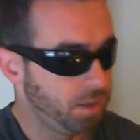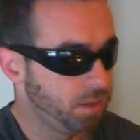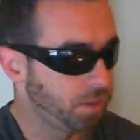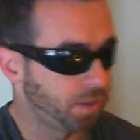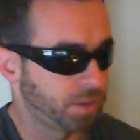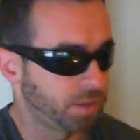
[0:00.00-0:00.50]

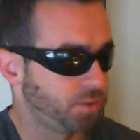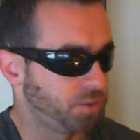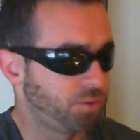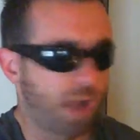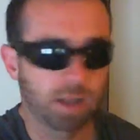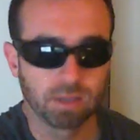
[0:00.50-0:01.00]
like the
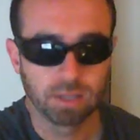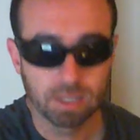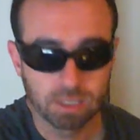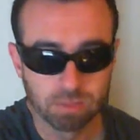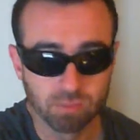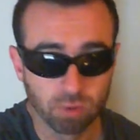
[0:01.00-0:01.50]
tractor
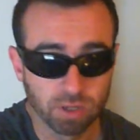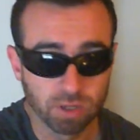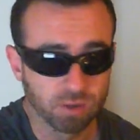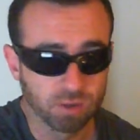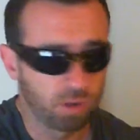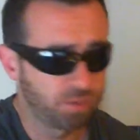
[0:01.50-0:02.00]
gets brought
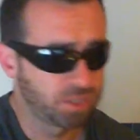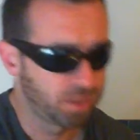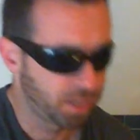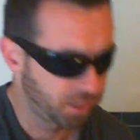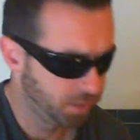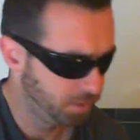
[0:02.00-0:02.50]
into the office and
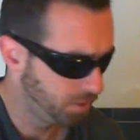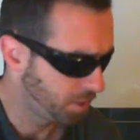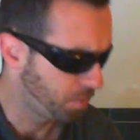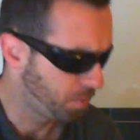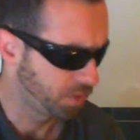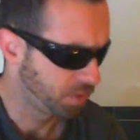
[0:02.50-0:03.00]
like
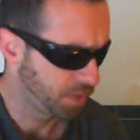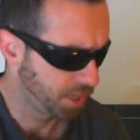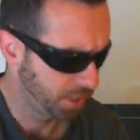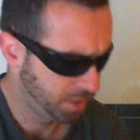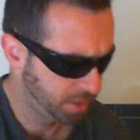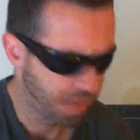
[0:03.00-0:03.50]
someone's
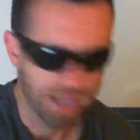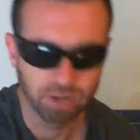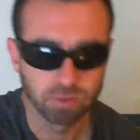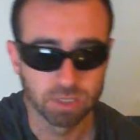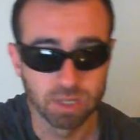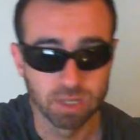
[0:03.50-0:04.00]
like
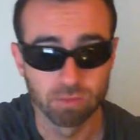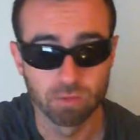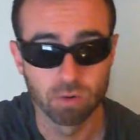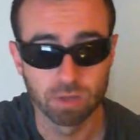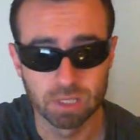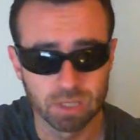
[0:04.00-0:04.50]
ankles get
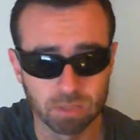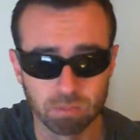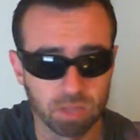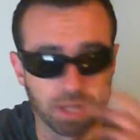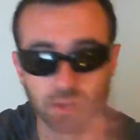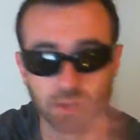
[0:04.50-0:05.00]
ruined. There's like
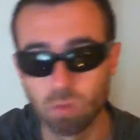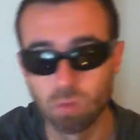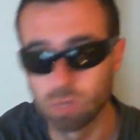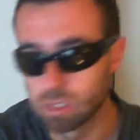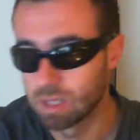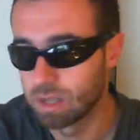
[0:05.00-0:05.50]
blood on the
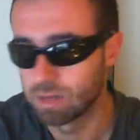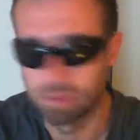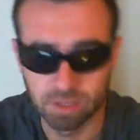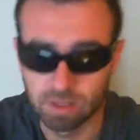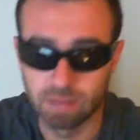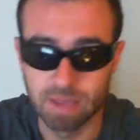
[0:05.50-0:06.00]
walls and
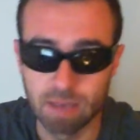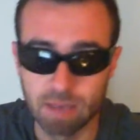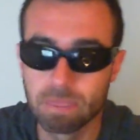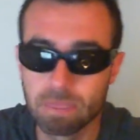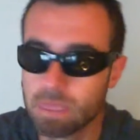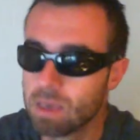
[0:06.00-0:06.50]
everything like
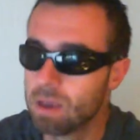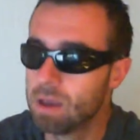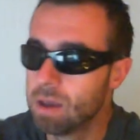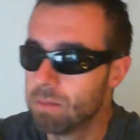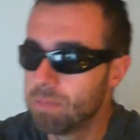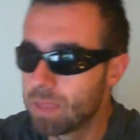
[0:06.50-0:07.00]
that.
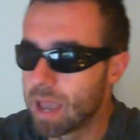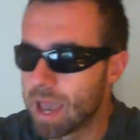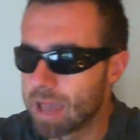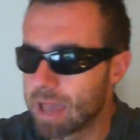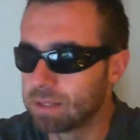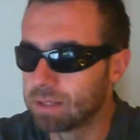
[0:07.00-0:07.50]

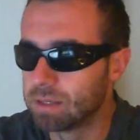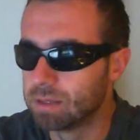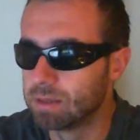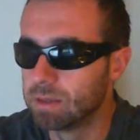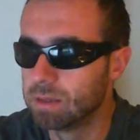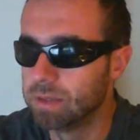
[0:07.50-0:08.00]
And
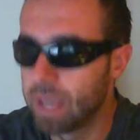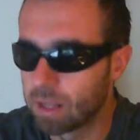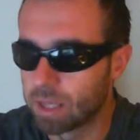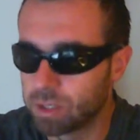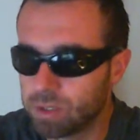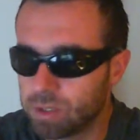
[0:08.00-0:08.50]
yeah,
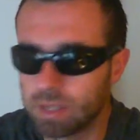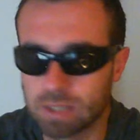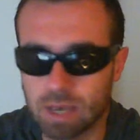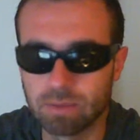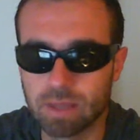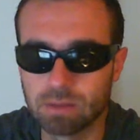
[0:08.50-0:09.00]
like you need to
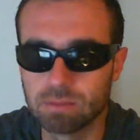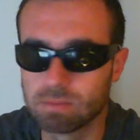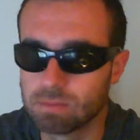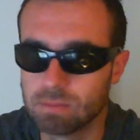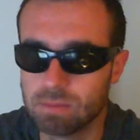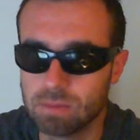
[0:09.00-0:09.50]

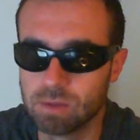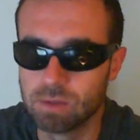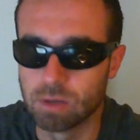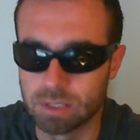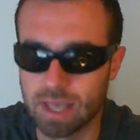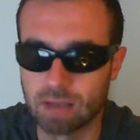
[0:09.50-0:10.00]
have
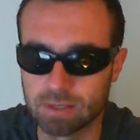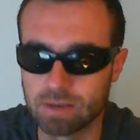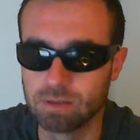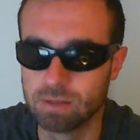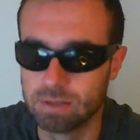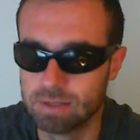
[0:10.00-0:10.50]
those
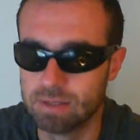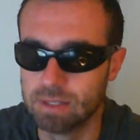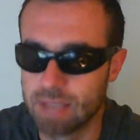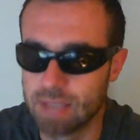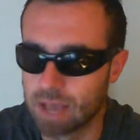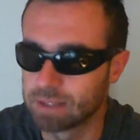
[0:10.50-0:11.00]

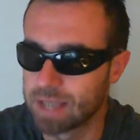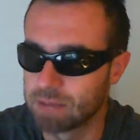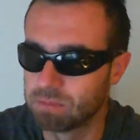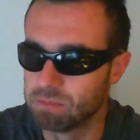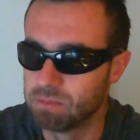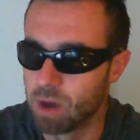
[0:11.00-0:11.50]

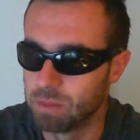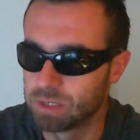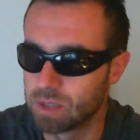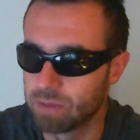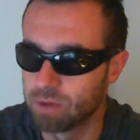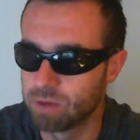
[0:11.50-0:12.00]
downtown
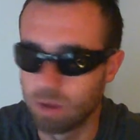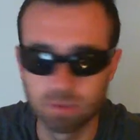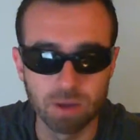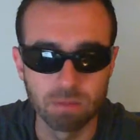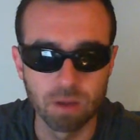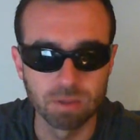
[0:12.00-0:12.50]
moments to have your
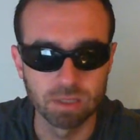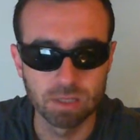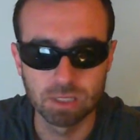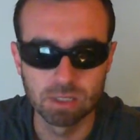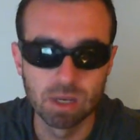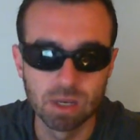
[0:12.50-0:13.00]
uptime moments. And
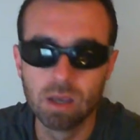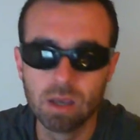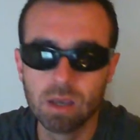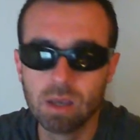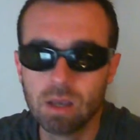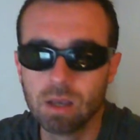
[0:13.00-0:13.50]

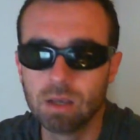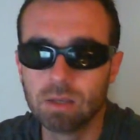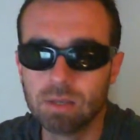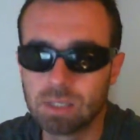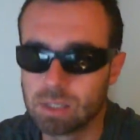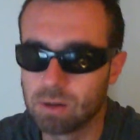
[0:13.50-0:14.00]

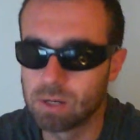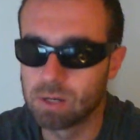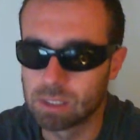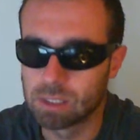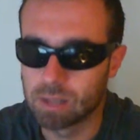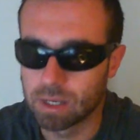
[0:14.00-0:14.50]
this
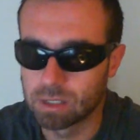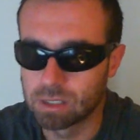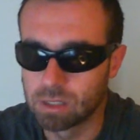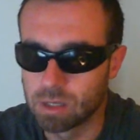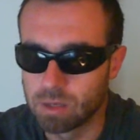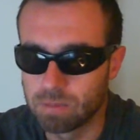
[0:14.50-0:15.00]
series is like
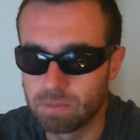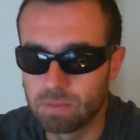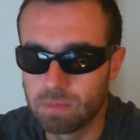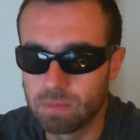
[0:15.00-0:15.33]
just a